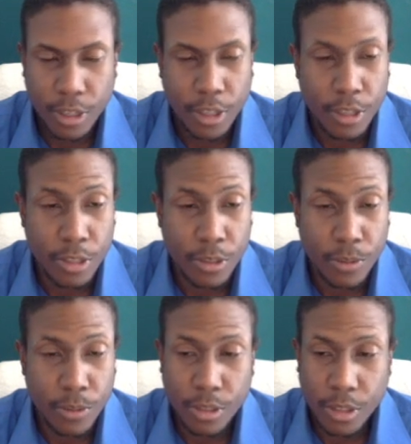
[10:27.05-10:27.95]
So once
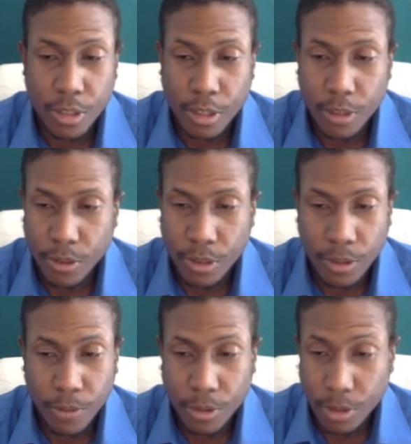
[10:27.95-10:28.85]
again, if you don't
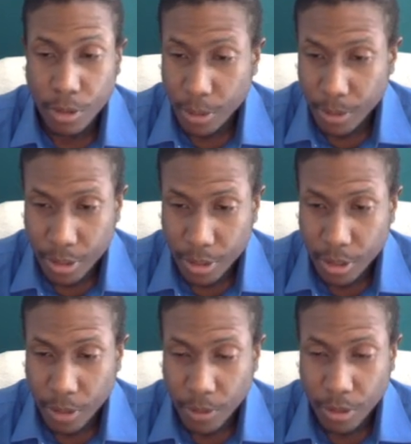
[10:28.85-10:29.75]
feel good about
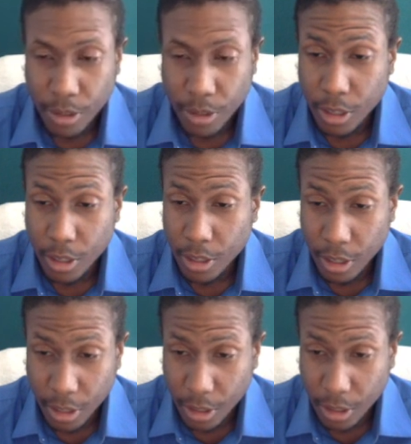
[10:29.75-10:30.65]
yourself, you're not going to get
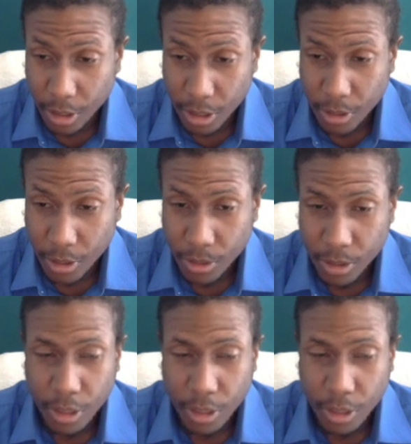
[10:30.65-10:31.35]
any good deals.